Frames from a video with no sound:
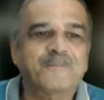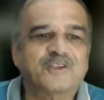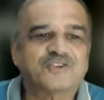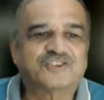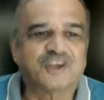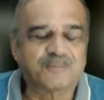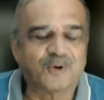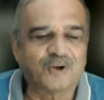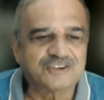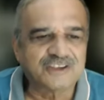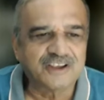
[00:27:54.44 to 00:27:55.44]

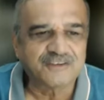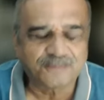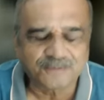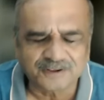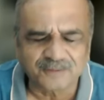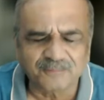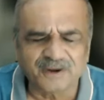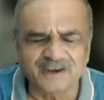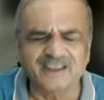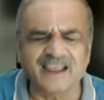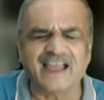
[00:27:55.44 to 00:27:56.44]
Suppose if
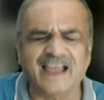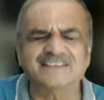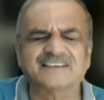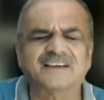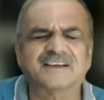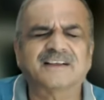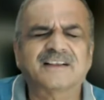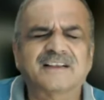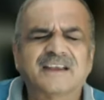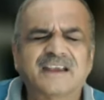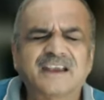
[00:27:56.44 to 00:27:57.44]
somebody has a
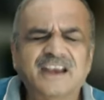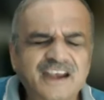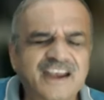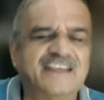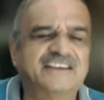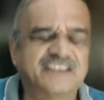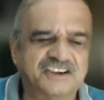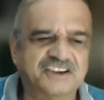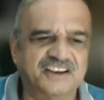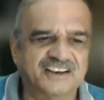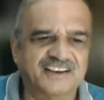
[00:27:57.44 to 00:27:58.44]

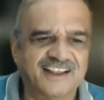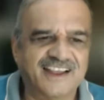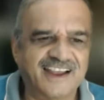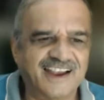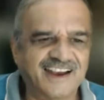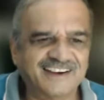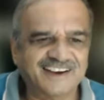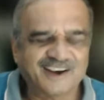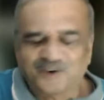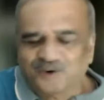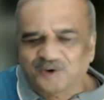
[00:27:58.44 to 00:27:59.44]
indigestion, and
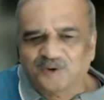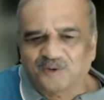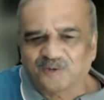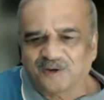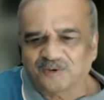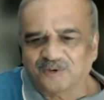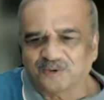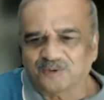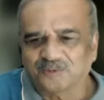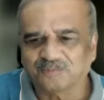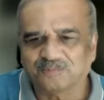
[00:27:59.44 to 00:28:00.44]
I don't know how
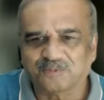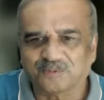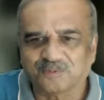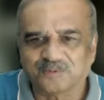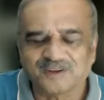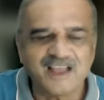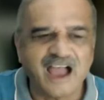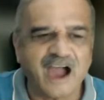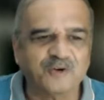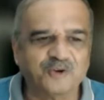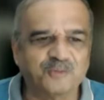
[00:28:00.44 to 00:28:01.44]

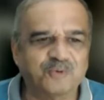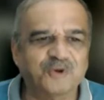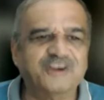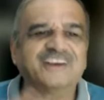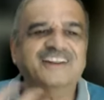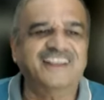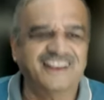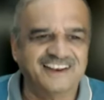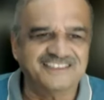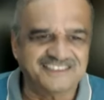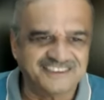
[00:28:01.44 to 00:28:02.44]
to put it in
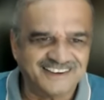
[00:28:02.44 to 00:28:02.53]
English.